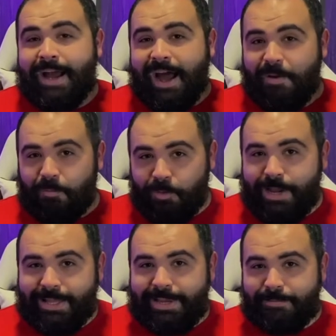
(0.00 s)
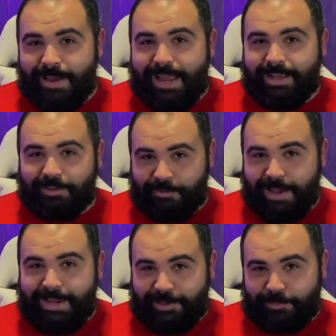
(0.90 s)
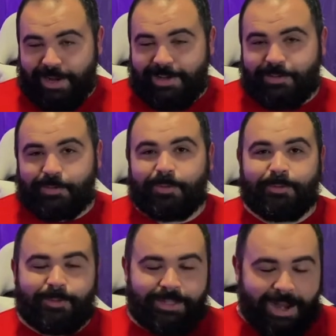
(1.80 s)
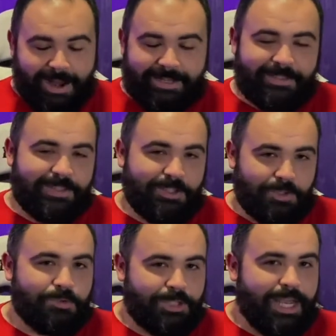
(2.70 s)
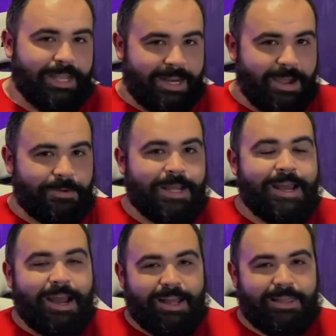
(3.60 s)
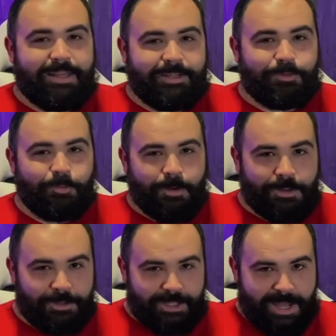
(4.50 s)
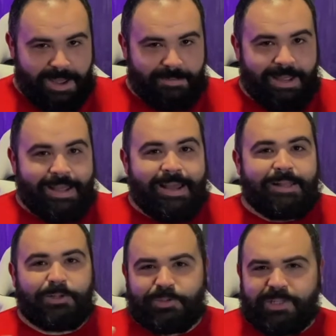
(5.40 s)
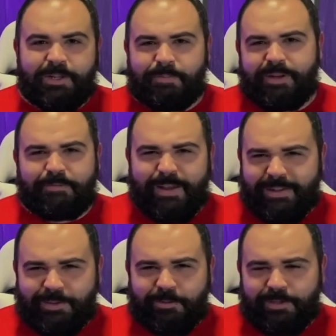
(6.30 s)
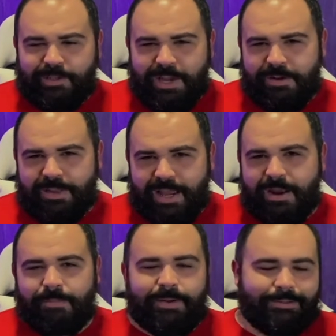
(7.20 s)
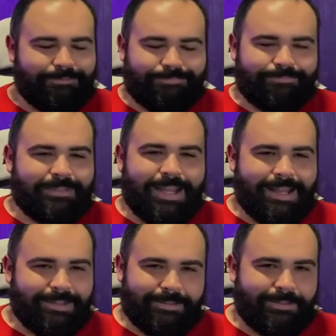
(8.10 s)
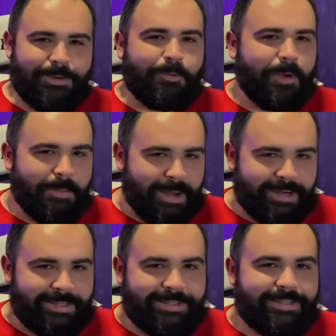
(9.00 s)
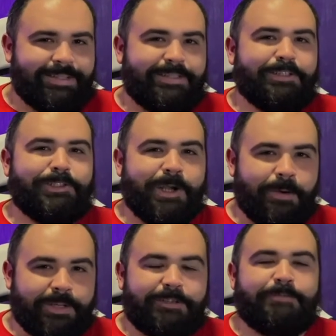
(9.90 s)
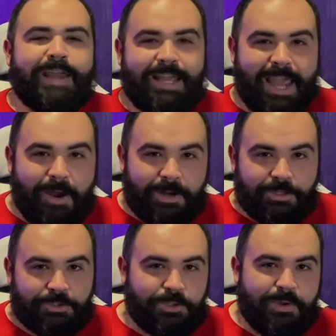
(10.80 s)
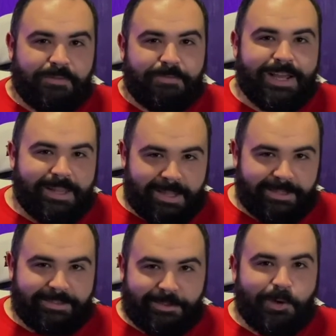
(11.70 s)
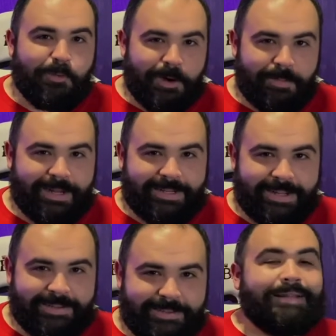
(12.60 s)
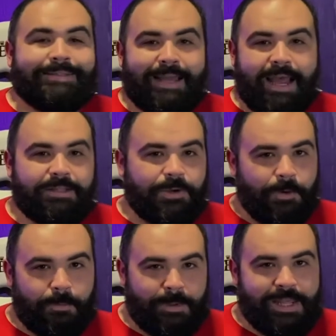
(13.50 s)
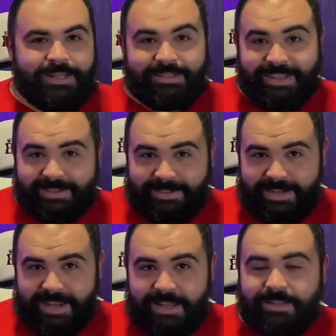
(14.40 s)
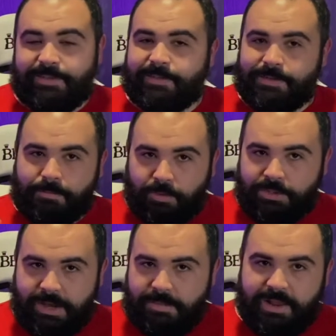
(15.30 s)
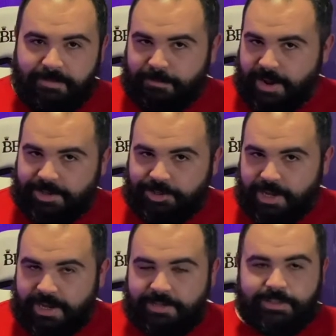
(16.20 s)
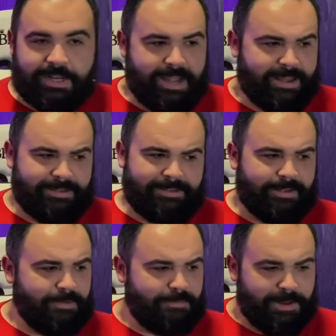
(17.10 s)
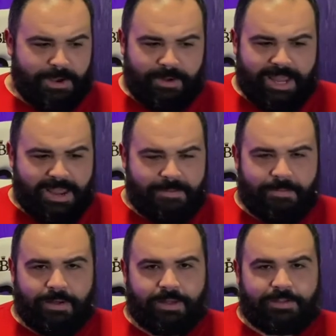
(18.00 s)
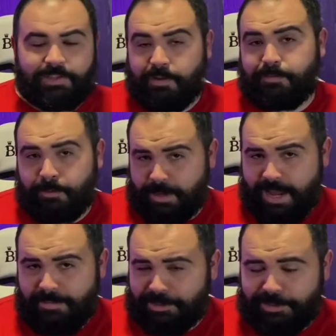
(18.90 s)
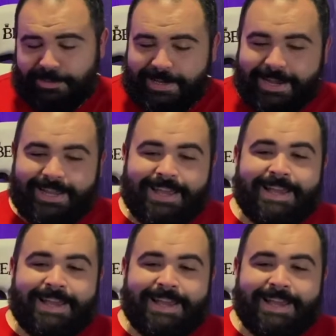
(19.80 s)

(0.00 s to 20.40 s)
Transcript: I'm really being as vague as possible, but honestly, do check it out. I think it's worth your time. There's a little bit of fan service here and there, but don't worry about it. It's a show. It's fake characters doing fake things. Don't worry about it, guys. Tact Op Destiny. This is a multimedia franchise. It has a video game, a cell phone game, I should say.